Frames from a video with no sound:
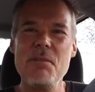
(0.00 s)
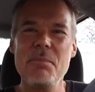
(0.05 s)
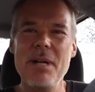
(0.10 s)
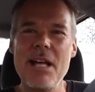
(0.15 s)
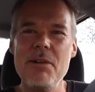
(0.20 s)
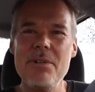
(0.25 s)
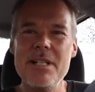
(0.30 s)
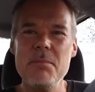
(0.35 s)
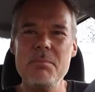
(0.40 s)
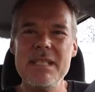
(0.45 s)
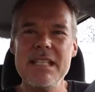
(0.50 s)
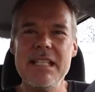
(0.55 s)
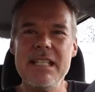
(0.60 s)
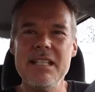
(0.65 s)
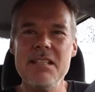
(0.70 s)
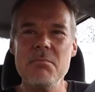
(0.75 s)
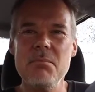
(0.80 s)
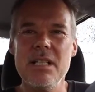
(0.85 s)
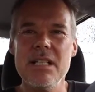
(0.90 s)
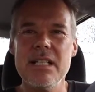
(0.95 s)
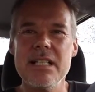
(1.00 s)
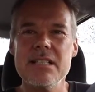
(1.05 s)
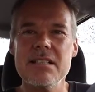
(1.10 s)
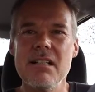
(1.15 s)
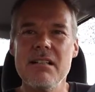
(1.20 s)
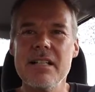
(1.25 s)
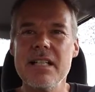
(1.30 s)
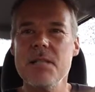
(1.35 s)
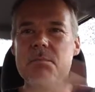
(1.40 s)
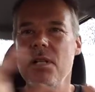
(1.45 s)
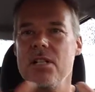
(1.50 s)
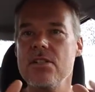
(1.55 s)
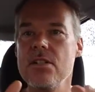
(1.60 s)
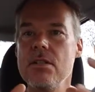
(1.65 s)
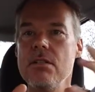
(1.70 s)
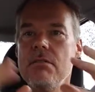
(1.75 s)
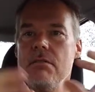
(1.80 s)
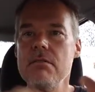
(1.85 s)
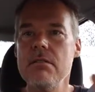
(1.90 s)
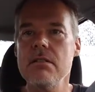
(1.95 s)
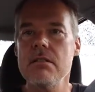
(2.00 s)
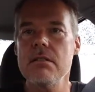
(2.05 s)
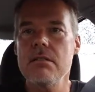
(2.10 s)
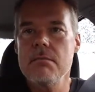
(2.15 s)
but I want to begin by talking about two